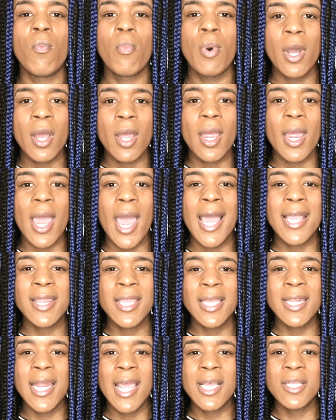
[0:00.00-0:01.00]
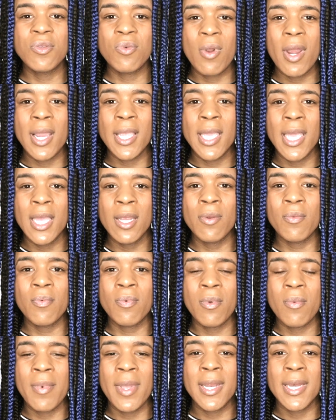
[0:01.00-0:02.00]
But I think that's where I get
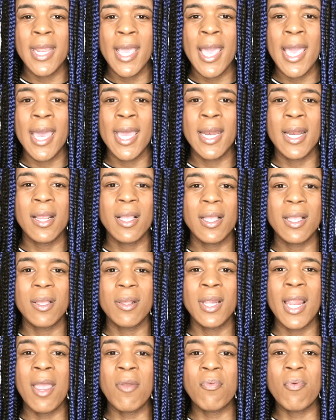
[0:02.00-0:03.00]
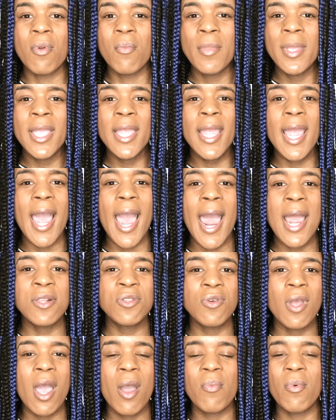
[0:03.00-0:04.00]
it from my dad. Like for me,
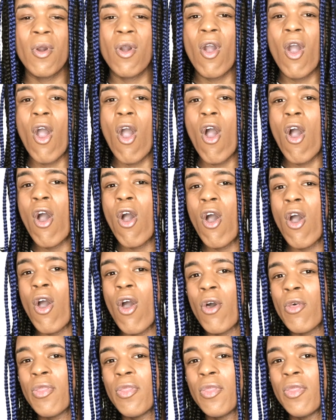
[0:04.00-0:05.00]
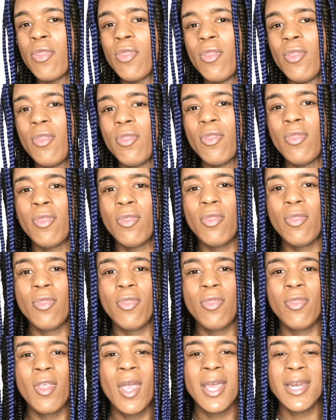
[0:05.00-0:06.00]
I travel all,
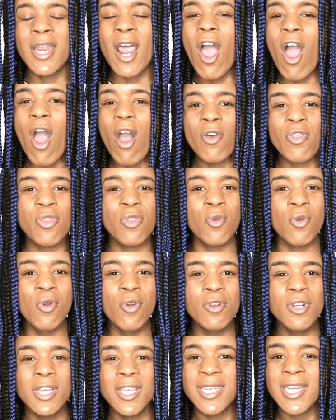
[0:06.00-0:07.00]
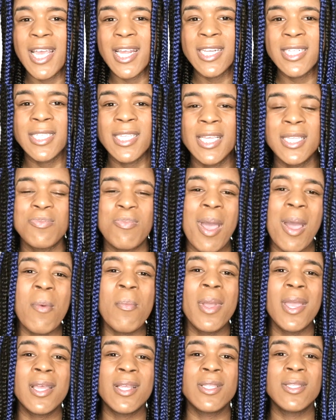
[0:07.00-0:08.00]
not all through the United States, but
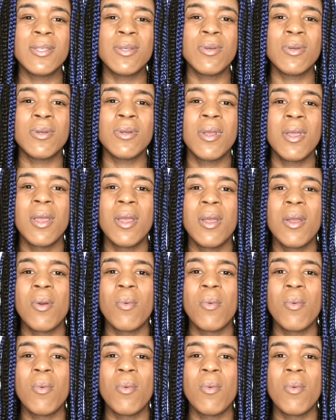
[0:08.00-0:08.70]
I've been to